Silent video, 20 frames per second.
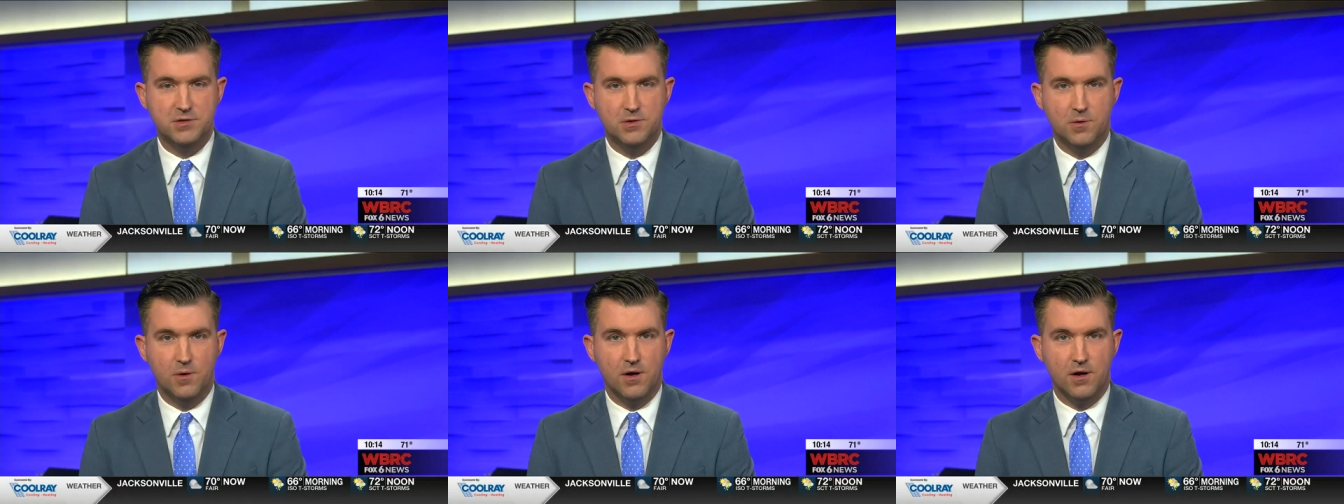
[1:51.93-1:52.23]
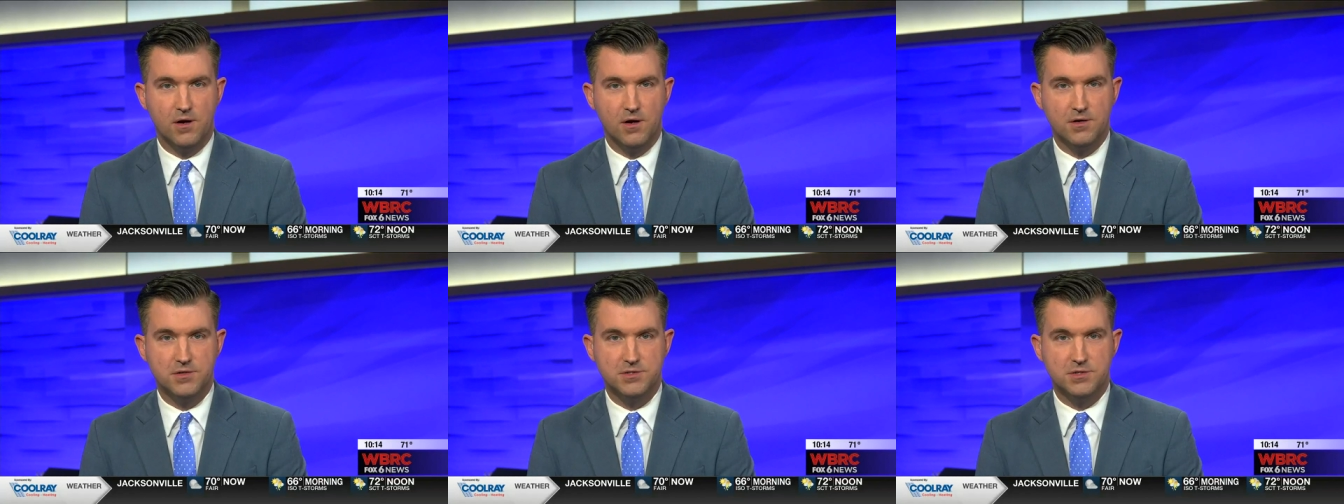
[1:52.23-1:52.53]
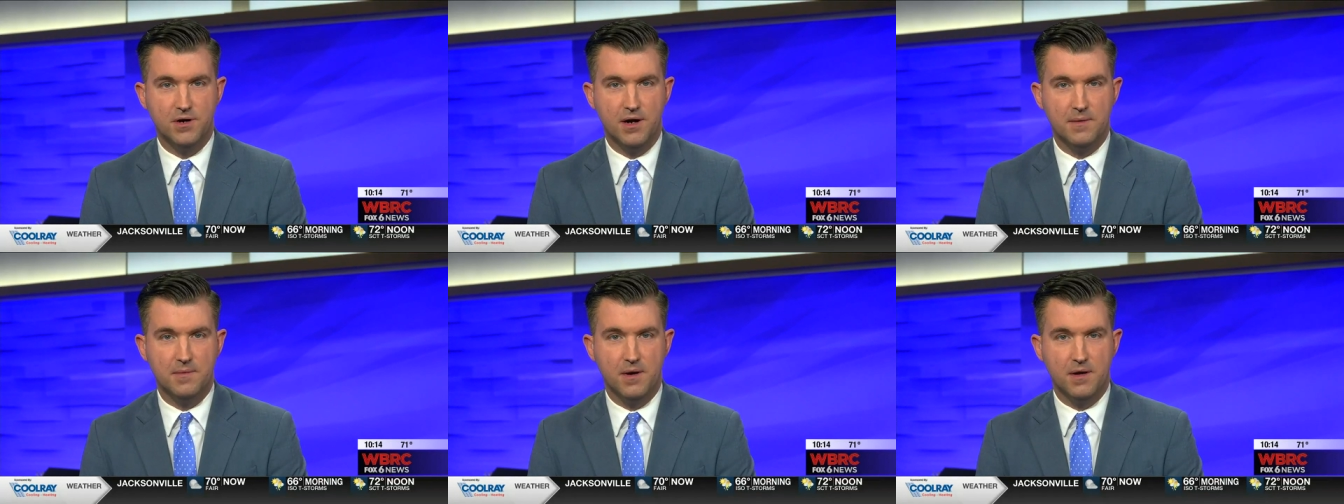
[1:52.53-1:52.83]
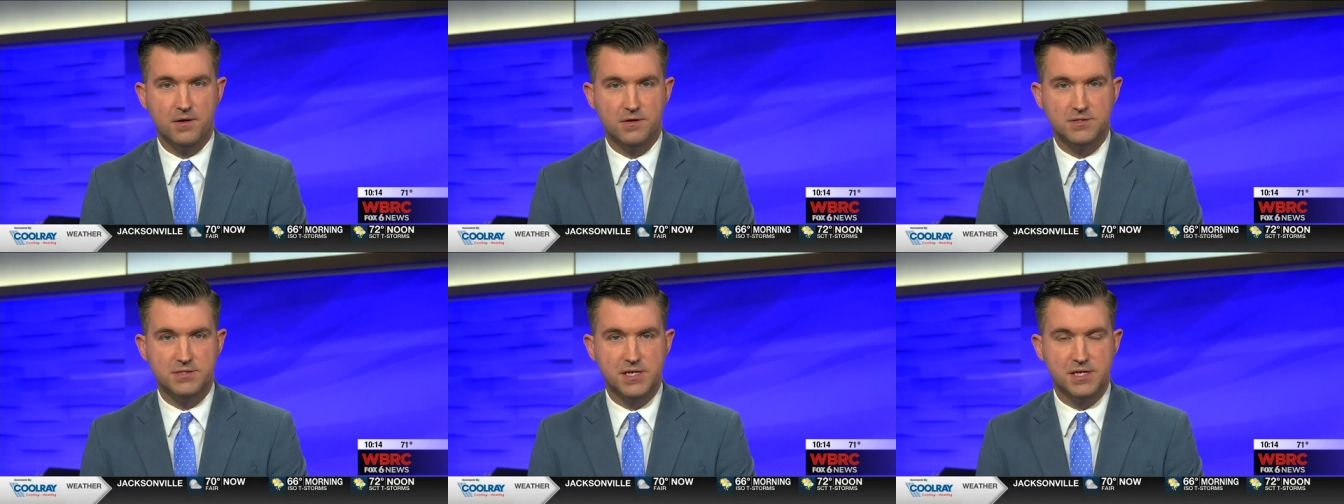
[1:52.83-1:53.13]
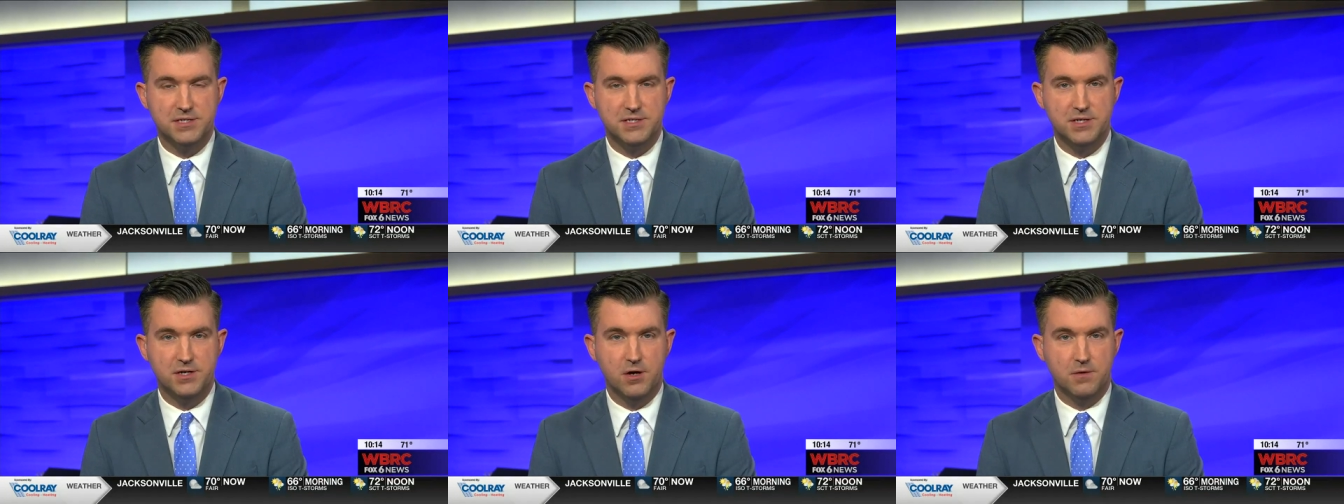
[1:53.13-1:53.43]
Well, Heard's grandmother
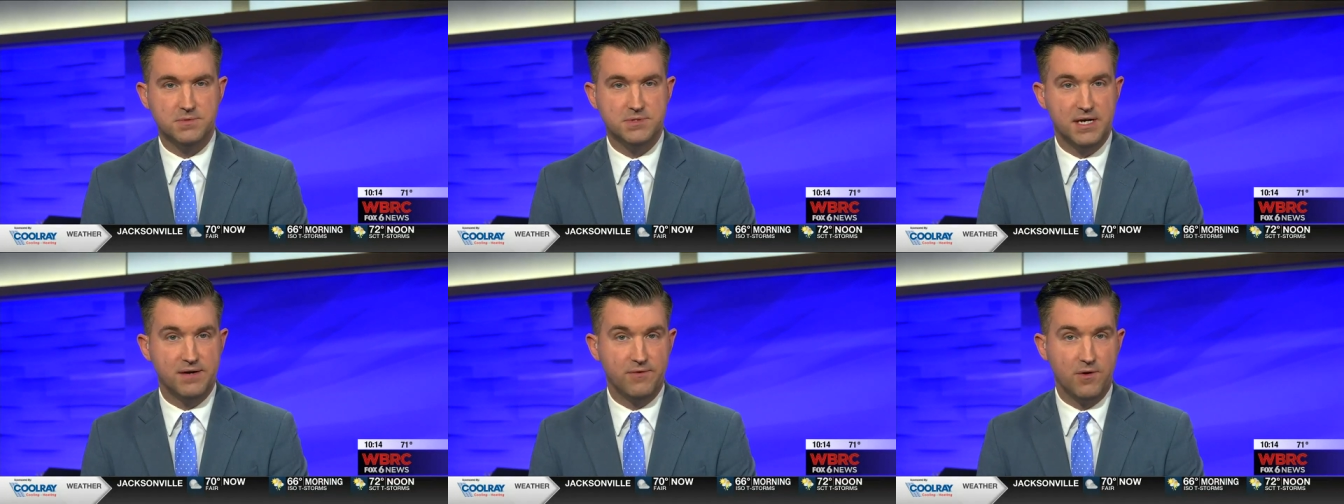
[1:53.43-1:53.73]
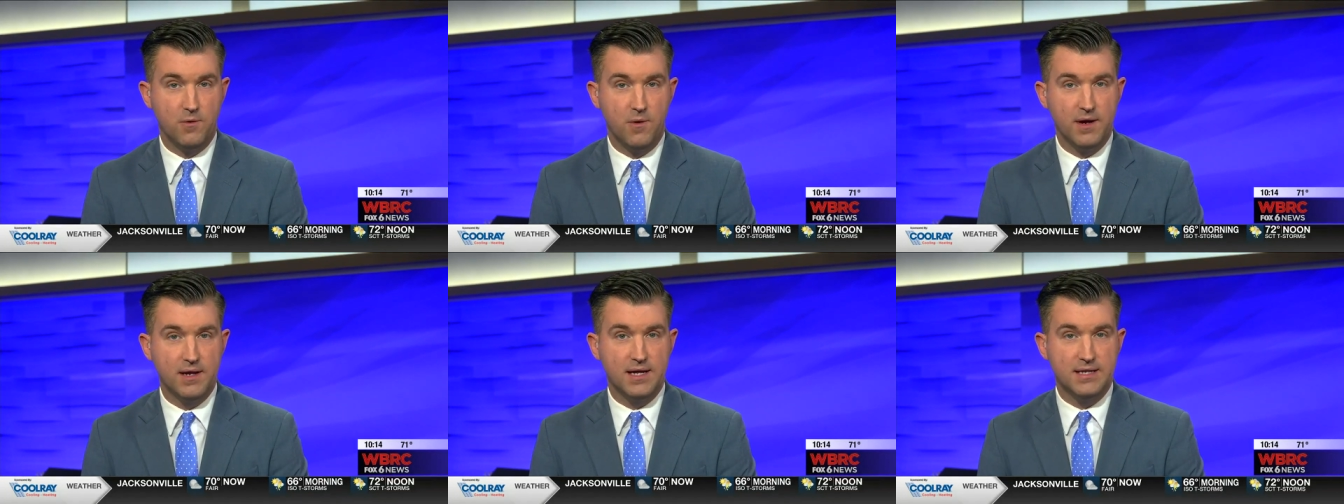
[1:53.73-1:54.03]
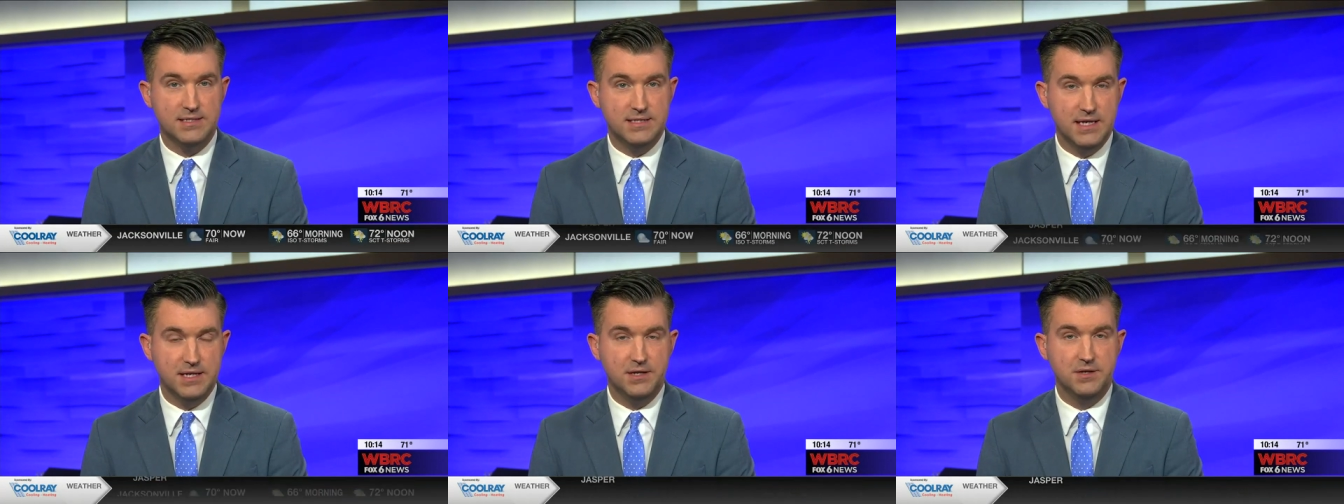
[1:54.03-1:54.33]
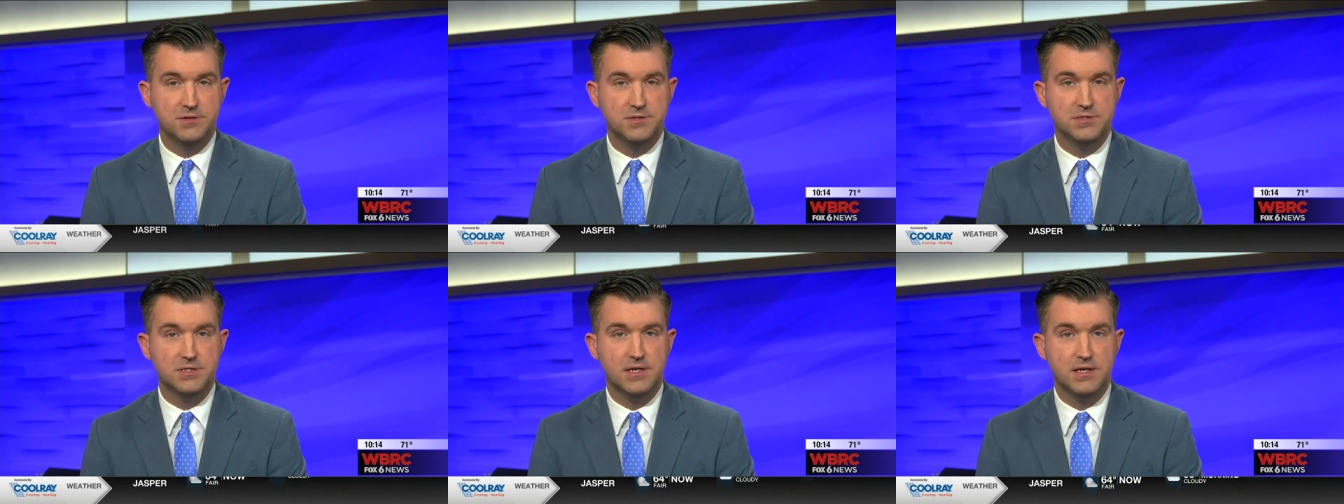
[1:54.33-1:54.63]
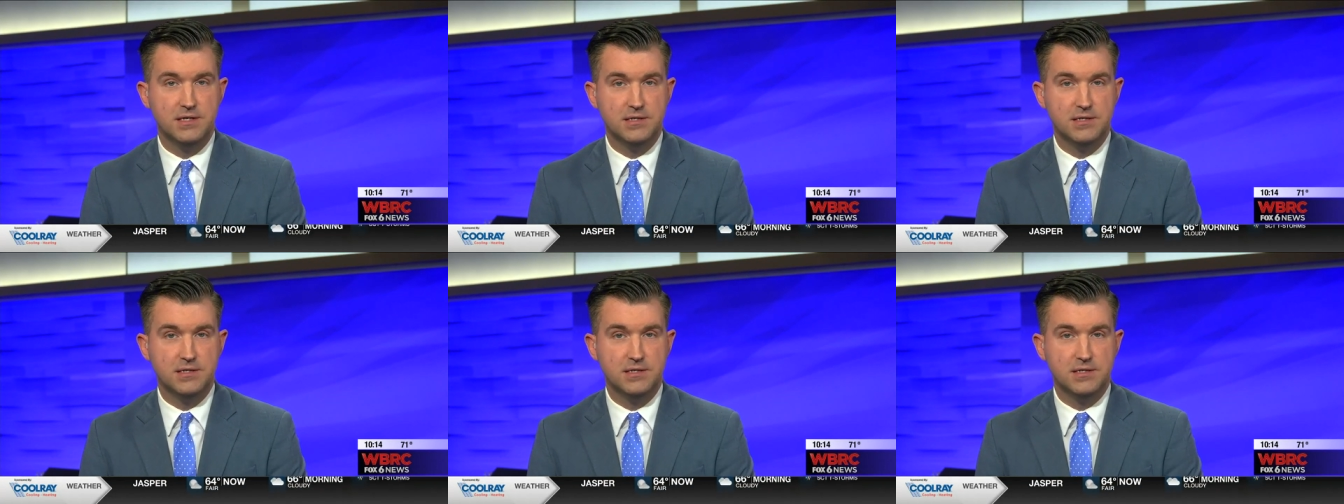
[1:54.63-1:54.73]
says she hopes everyone continues